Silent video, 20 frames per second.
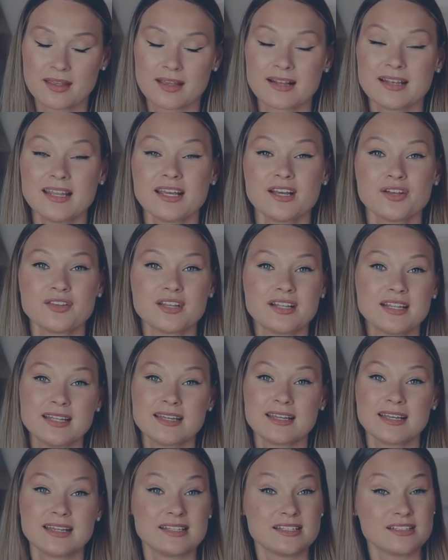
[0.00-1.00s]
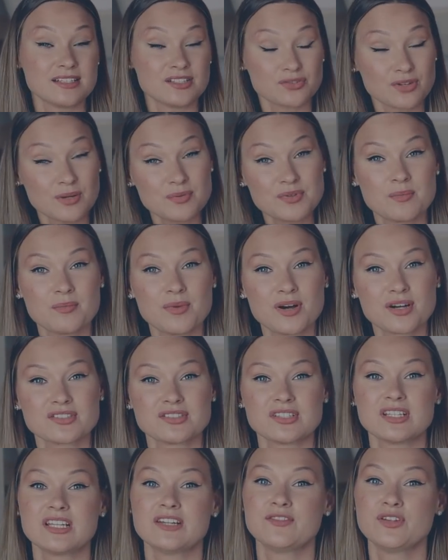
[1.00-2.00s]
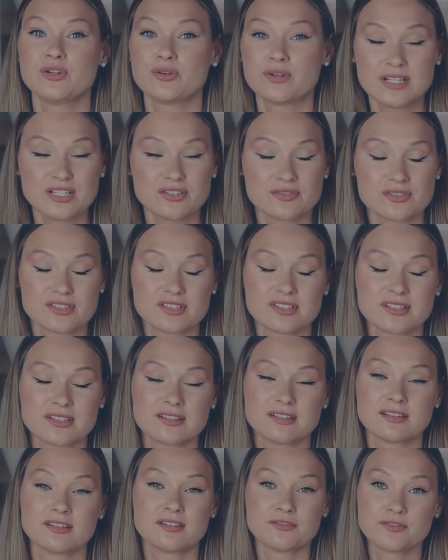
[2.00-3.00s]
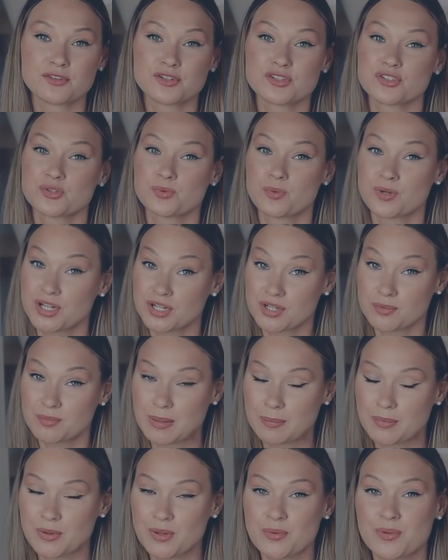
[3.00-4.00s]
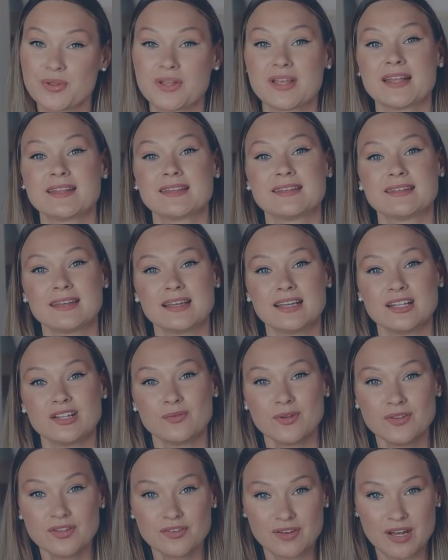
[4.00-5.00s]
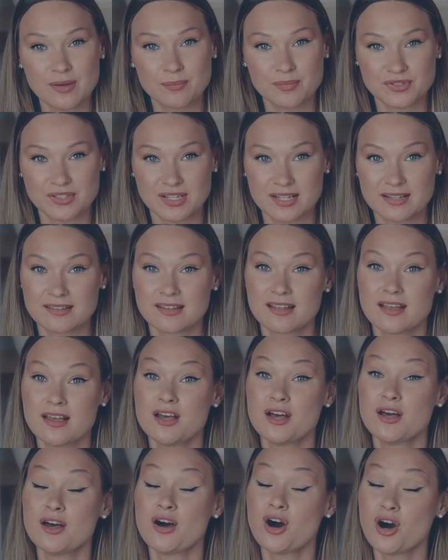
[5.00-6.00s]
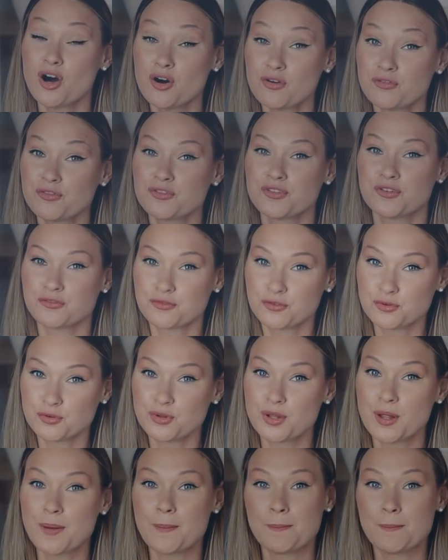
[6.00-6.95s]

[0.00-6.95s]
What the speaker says: Click on the link in the description box if you're interested. The first 100 people will get a 25% off the full